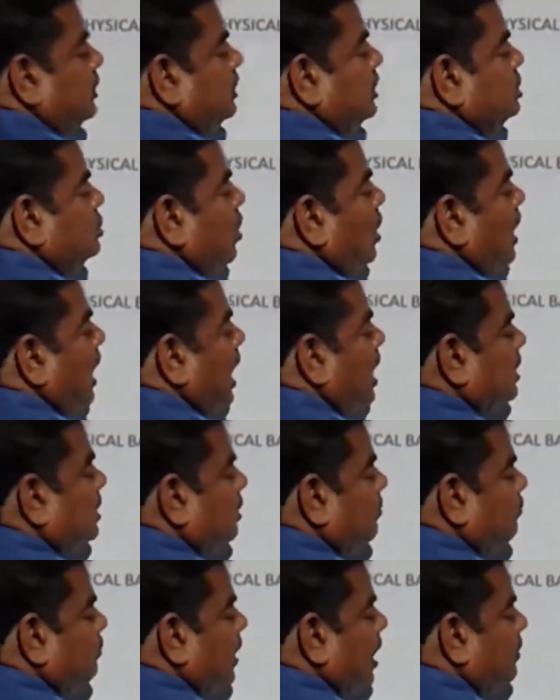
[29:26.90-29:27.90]
these all are
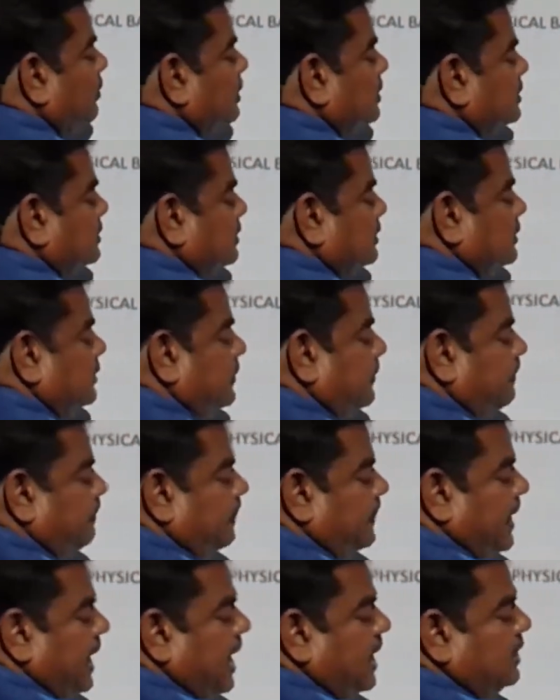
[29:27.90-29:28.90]
the flowers
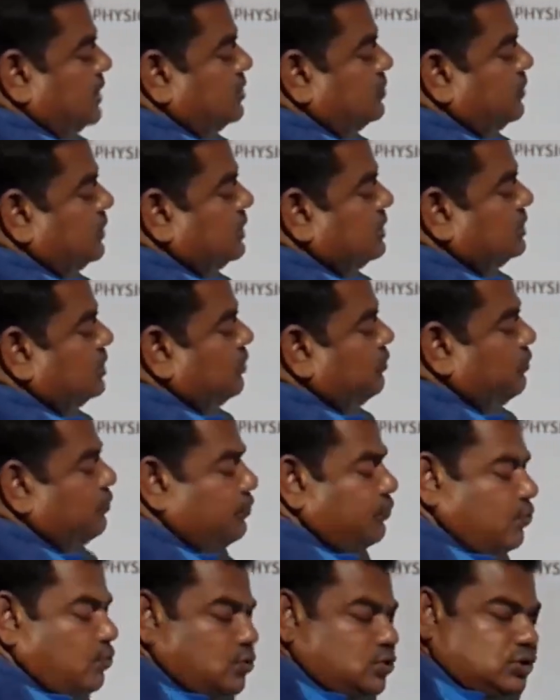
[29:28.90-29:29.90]
and this one is the
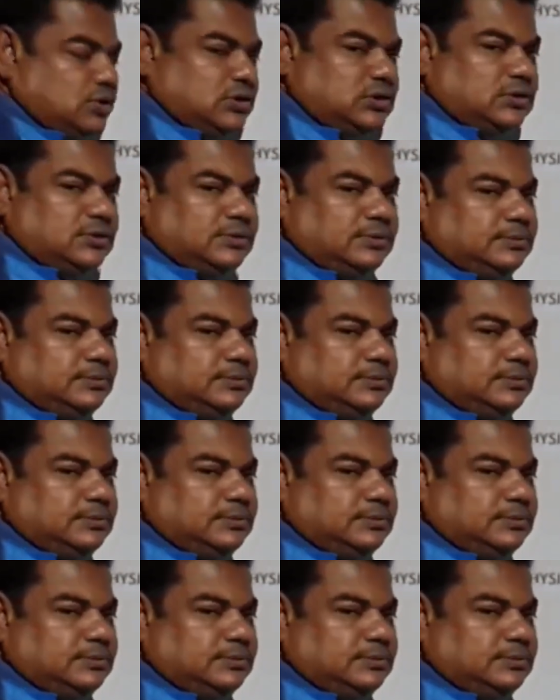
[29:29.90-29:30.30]
fruits.